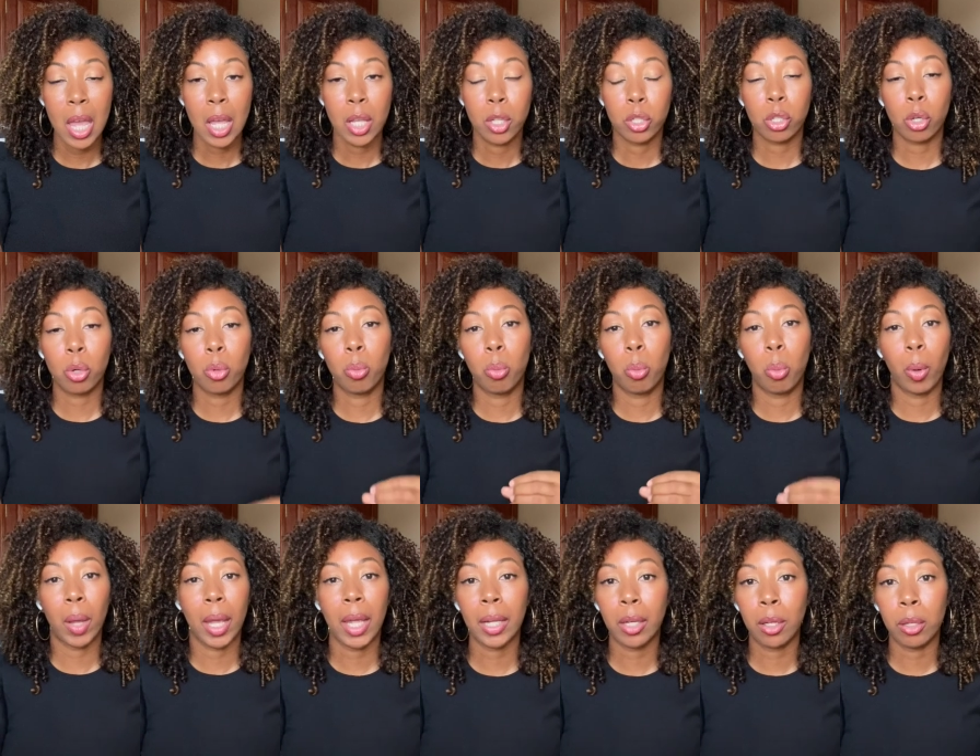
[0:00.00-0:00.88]
So
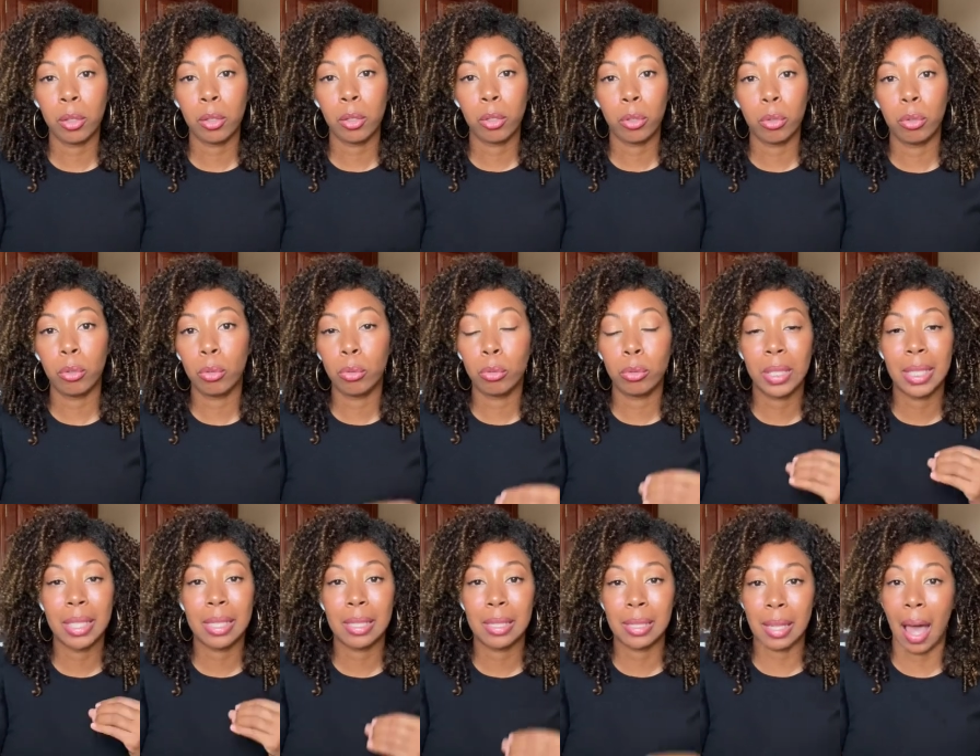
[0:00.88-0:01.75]
when you
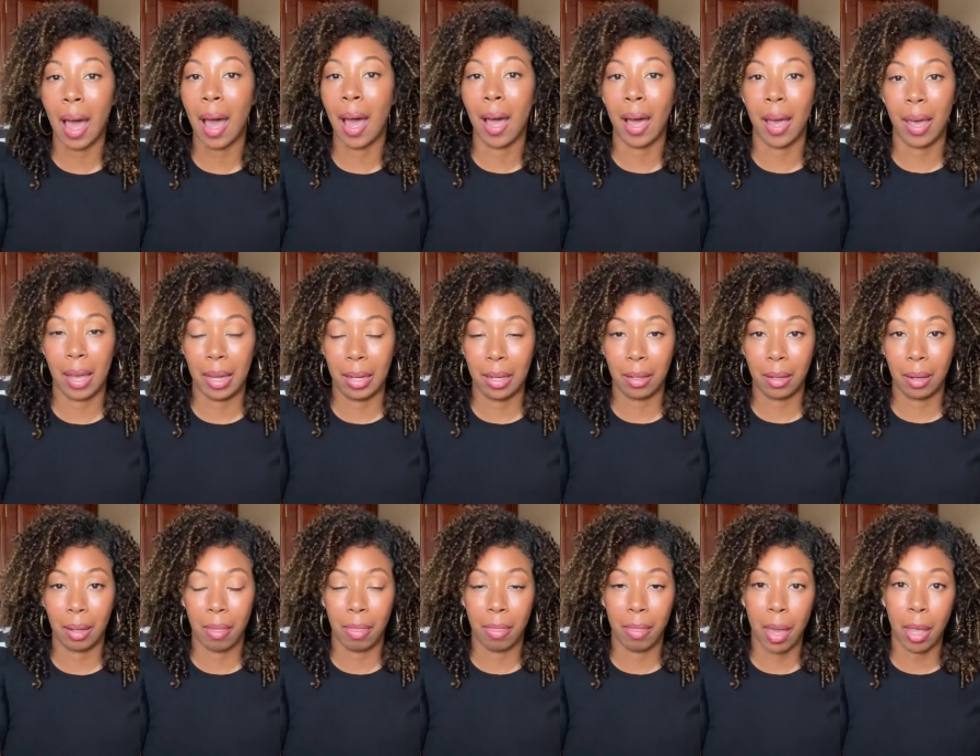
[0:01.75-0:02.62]
decide
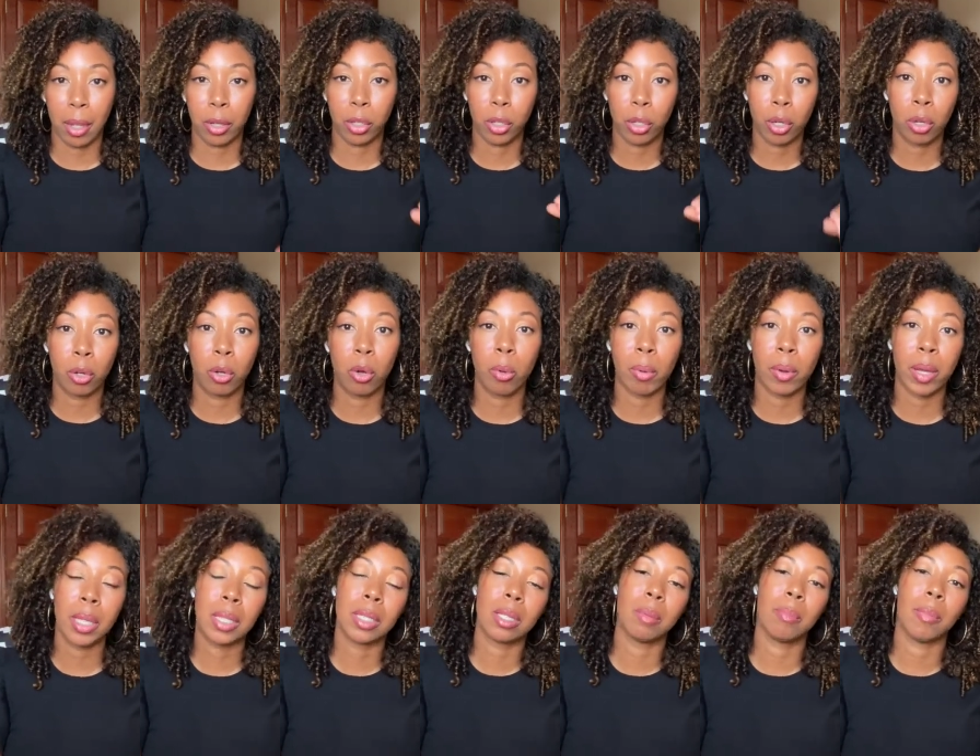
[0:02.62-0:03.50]
that you're
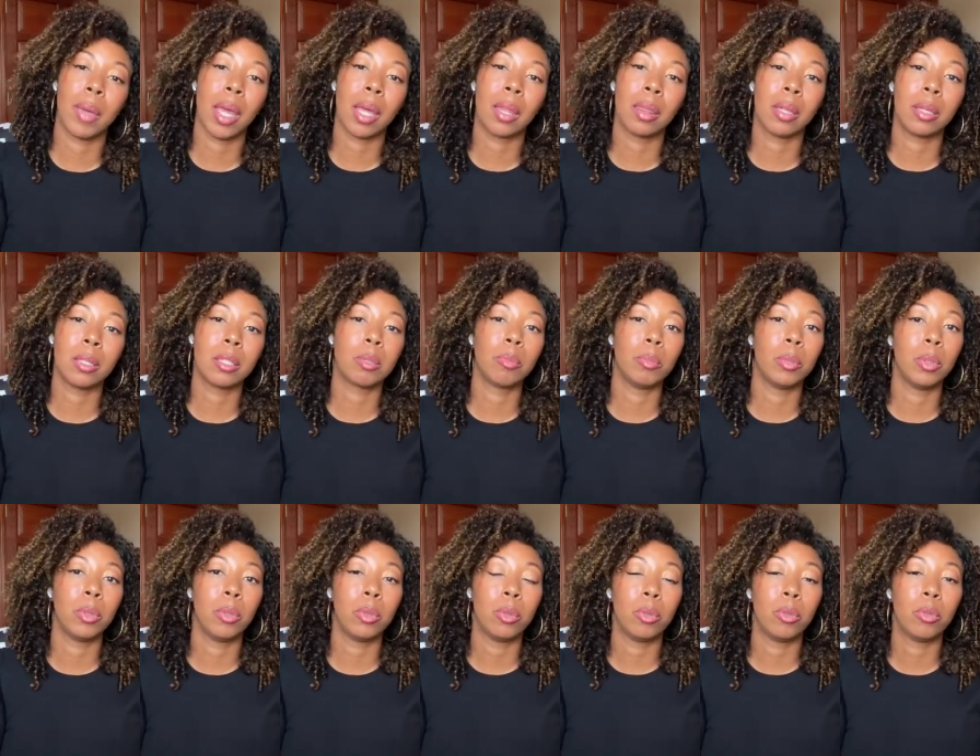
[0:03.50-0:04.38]
going to make this
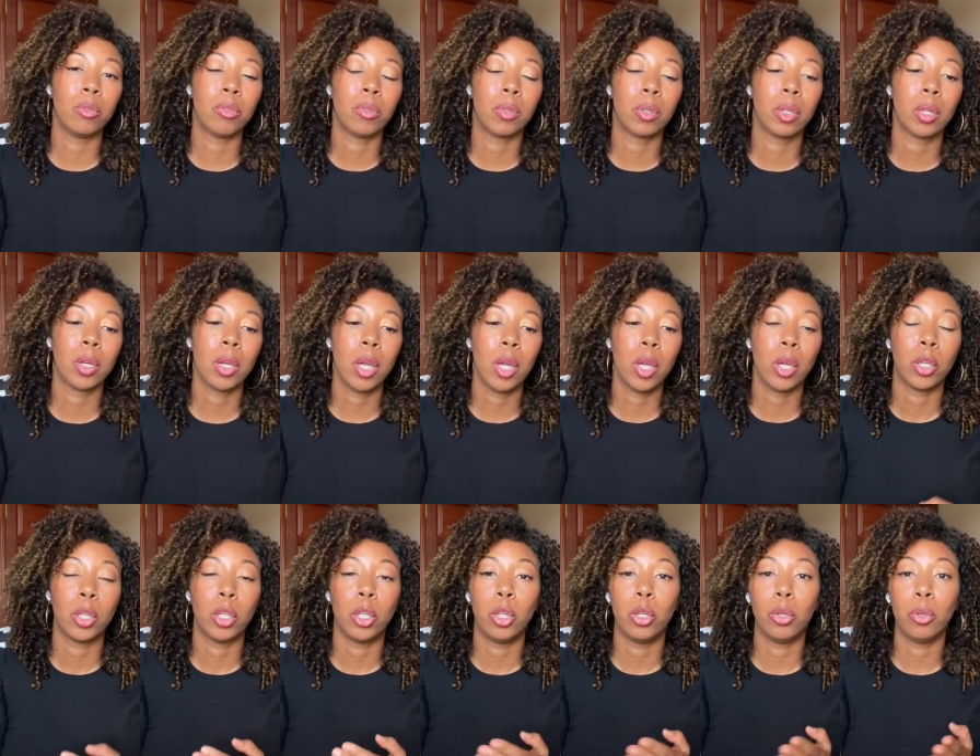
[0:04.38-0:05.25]
move,
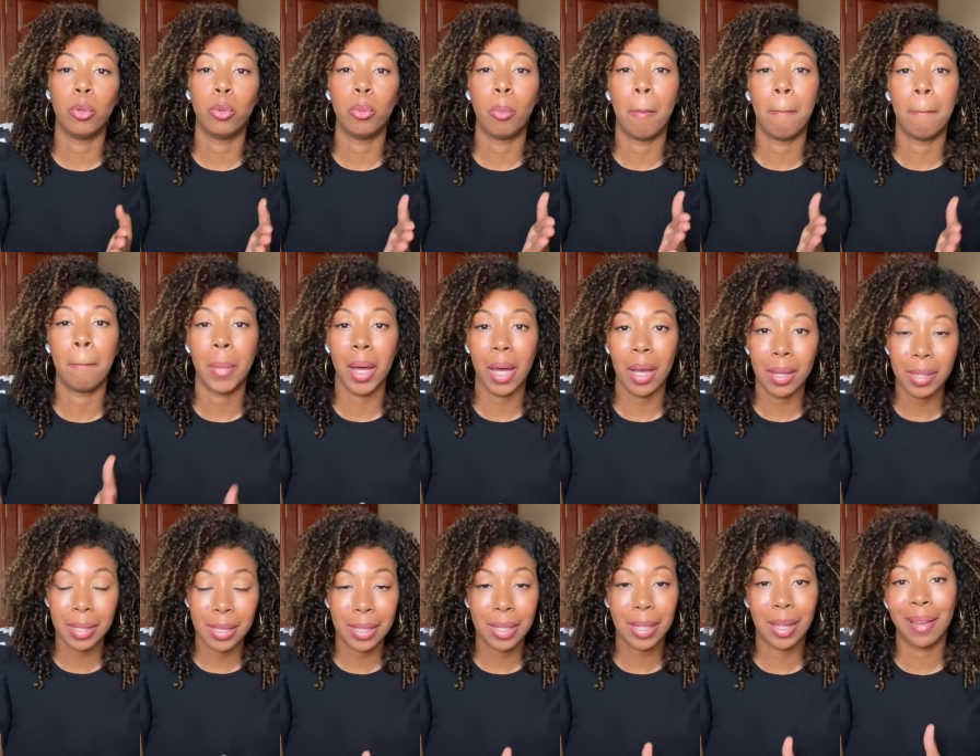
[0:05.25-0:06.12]
you
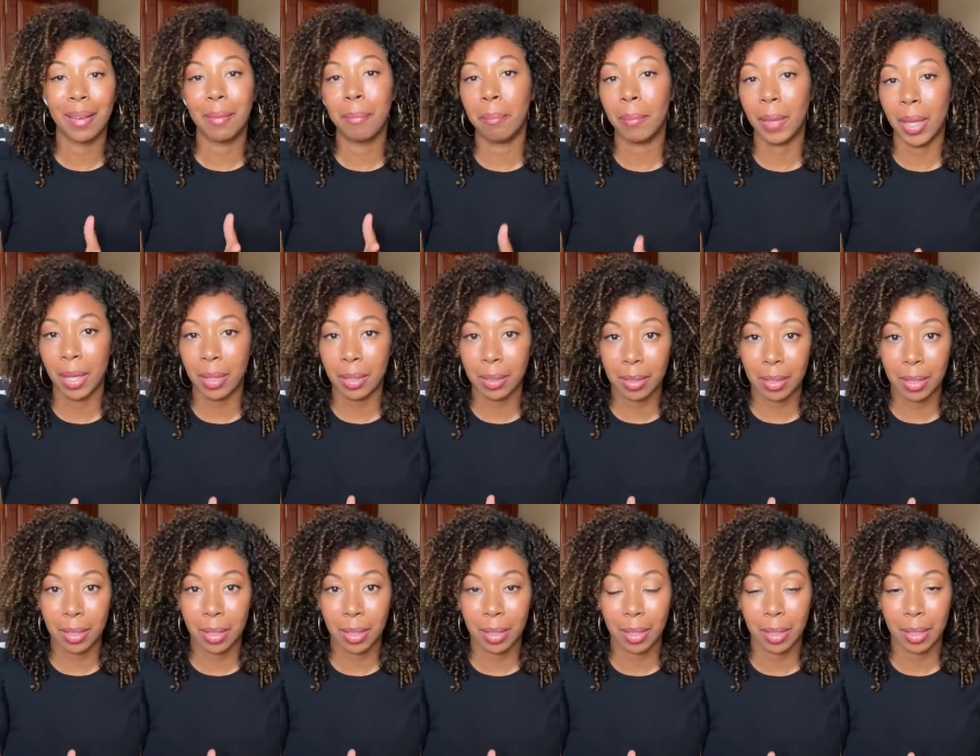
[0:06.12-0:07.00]
must
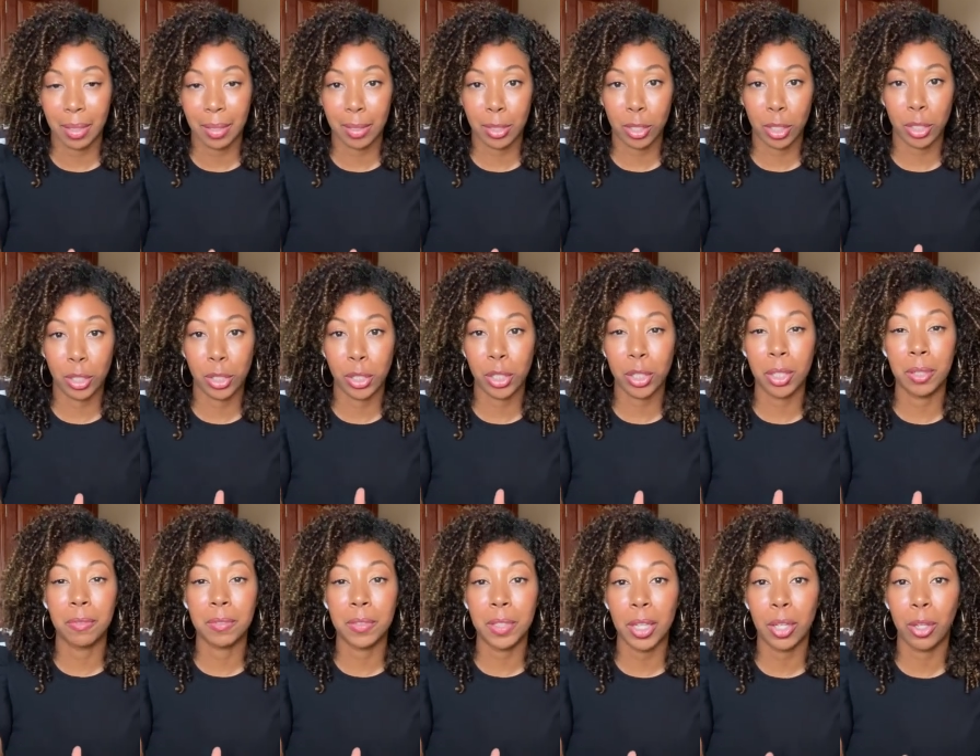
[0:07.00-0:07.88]
commit to
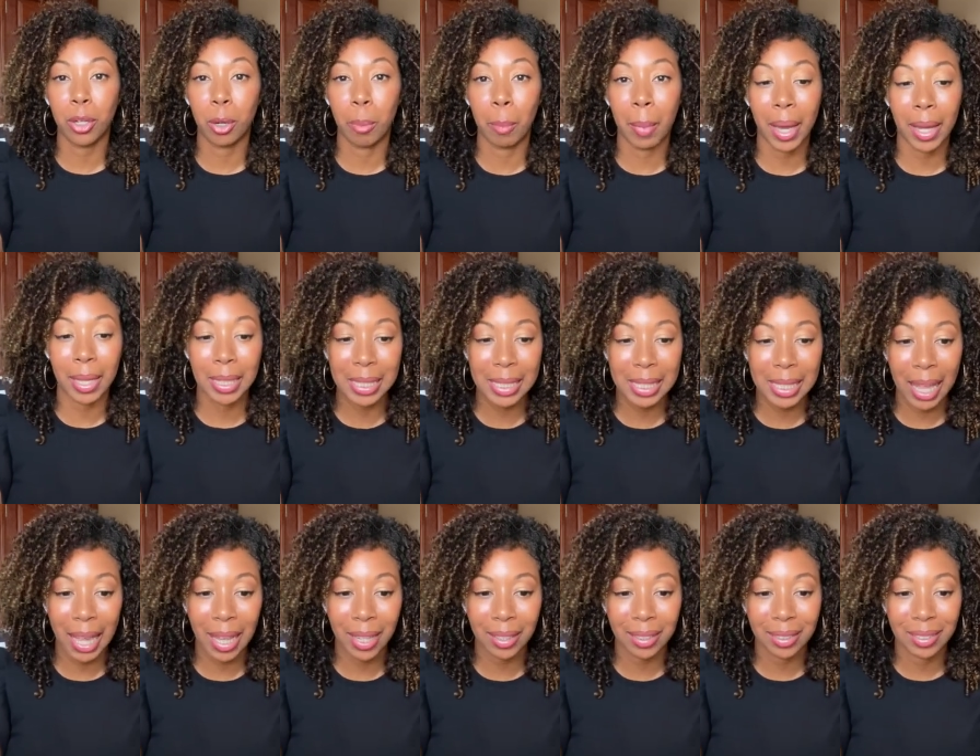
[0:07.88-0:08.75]
shifting your mindset.